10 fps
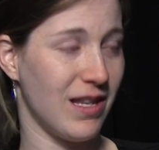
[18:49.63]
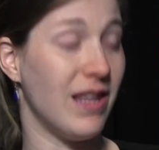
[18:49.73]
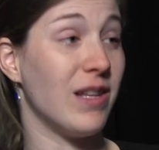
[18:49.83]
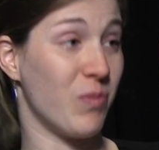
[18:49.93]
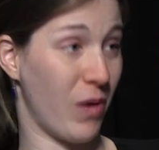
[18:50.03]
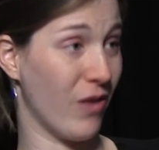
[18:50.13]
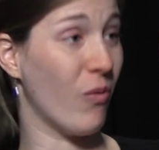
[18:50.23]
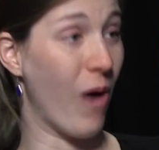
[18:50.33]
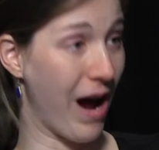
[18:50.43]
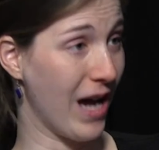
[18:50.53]
and that's part of
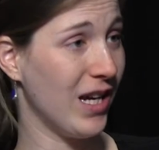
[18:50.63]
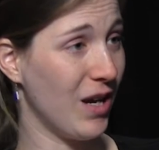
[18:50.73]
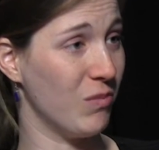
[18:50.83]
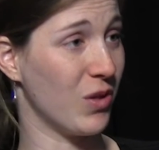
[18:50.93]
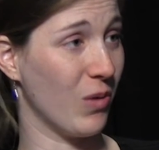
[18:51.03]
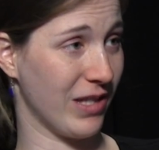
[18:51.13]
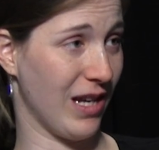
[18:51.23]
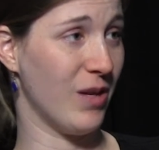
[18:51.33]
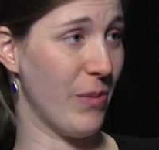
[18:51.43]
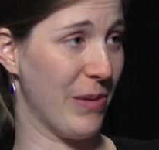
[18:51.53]
why I'm so
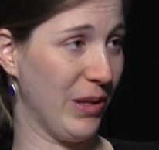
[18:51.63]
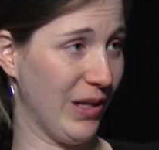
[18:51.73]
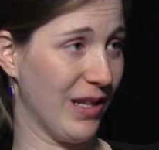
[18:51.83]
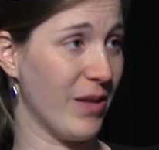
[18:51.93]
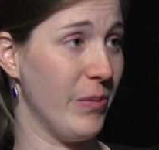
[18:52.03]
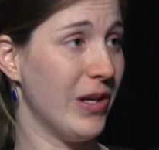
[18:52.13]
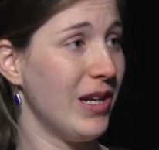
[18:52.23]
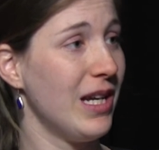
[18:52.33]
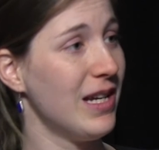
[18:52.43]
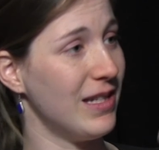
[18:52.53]
excited about building the
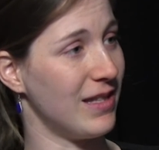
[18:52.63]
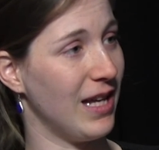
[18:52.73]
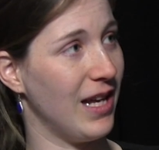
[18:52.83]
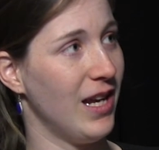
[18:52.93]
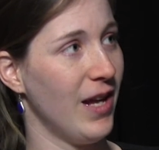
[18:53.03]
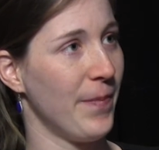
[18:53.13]
community, is that